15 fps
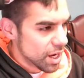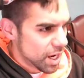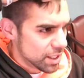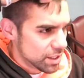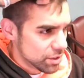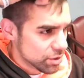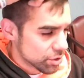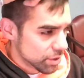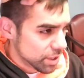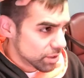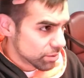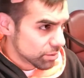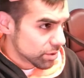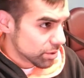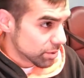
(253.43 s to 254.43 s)
so I
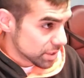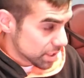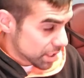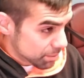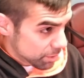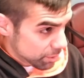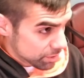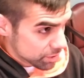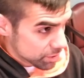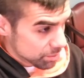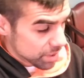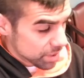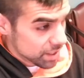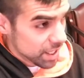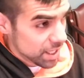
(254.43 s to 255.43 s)
don't know what time I went to
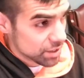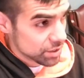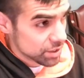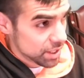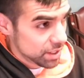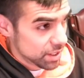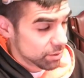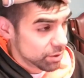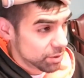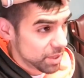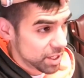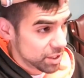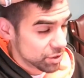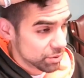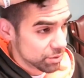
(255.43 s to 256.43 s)
bed last night. I would
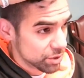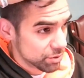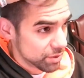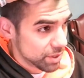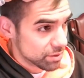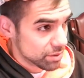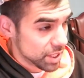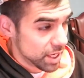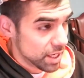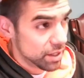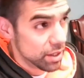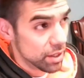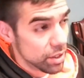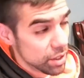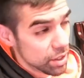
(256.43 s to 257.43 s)
imagine it was around 10.
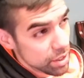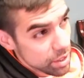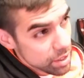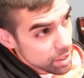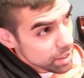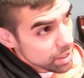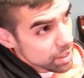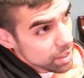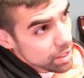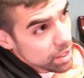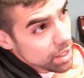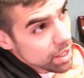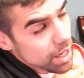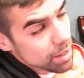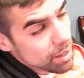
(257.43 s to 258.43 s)

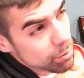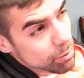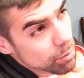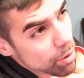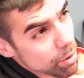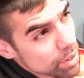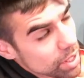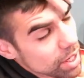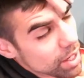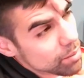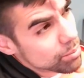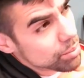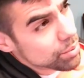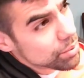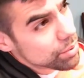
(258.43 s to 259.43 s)
I woke
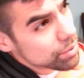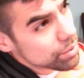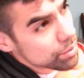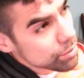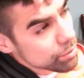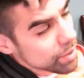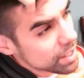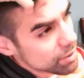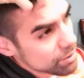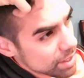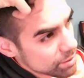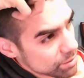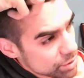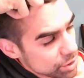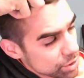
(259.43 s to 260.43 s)
up right
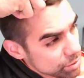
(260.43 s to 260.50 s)
around 2